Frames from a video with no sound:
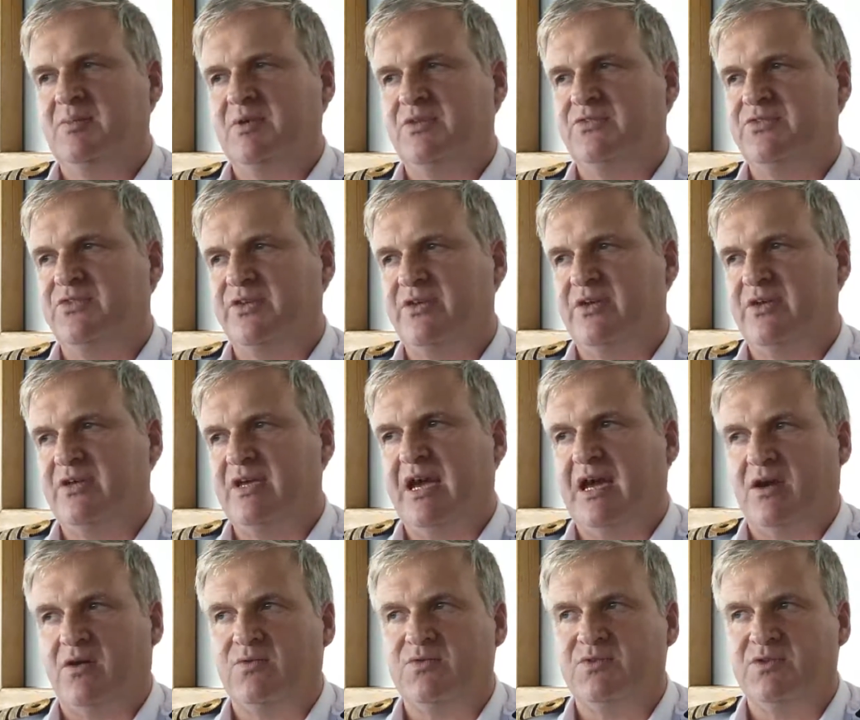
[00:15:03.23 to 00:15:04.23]
But
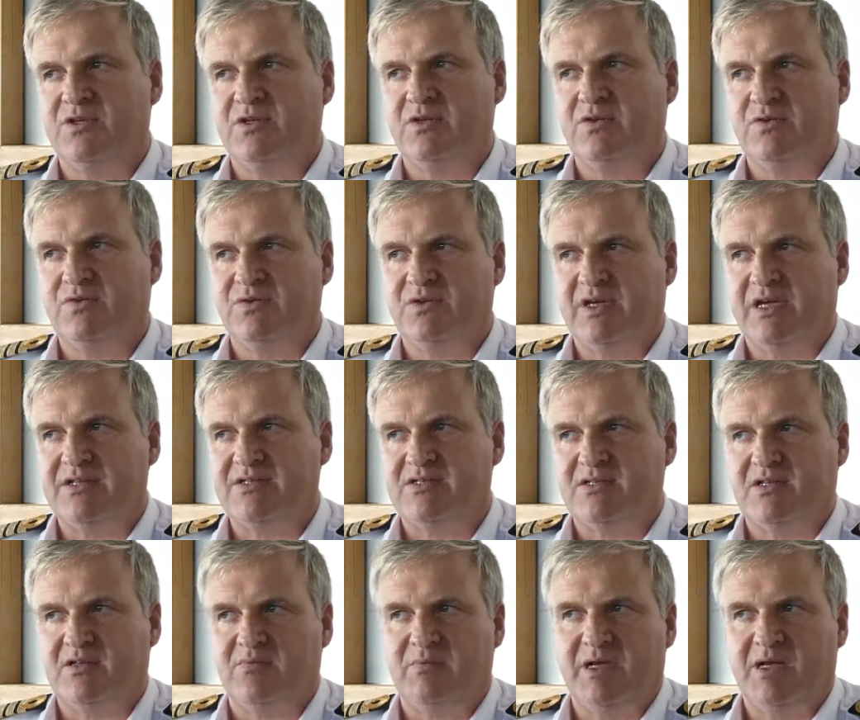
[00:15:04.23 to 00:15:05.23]
at
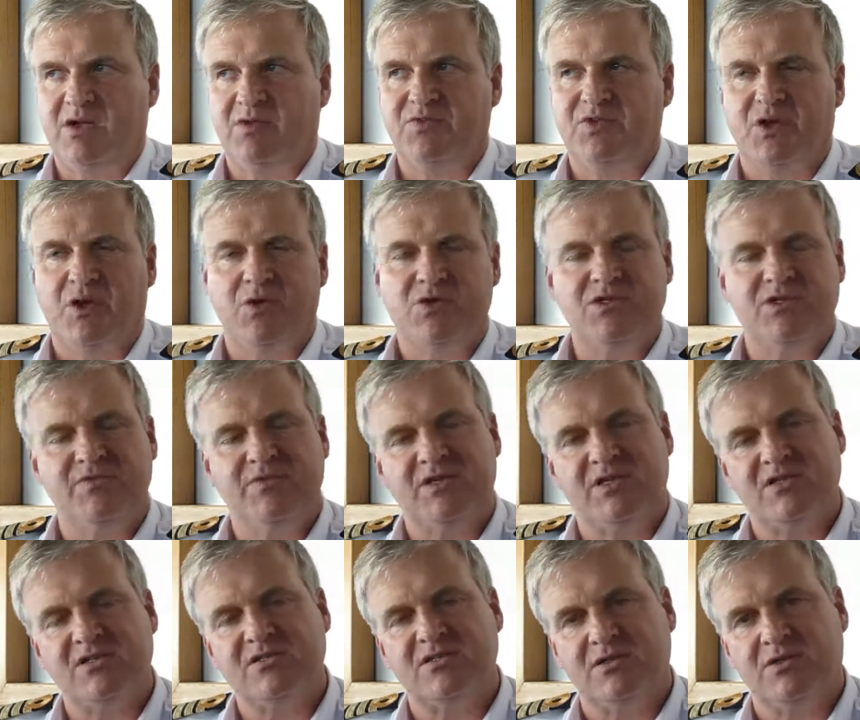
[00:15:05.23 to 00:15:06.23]
the middle of the ocean, you
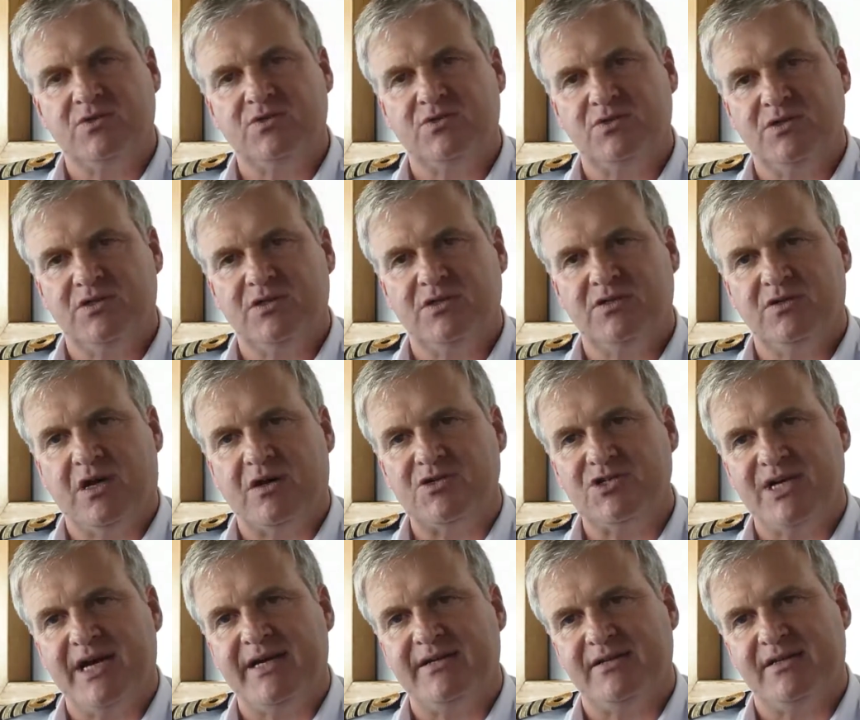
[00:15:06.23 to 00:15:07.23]
can still do our
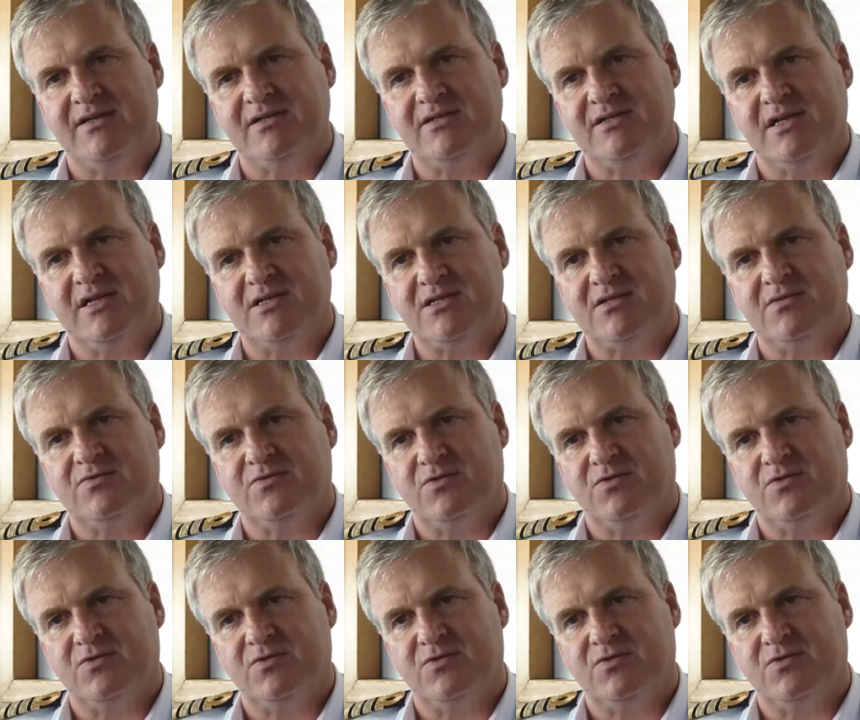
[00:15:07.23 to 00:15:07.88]
sightings. Yes.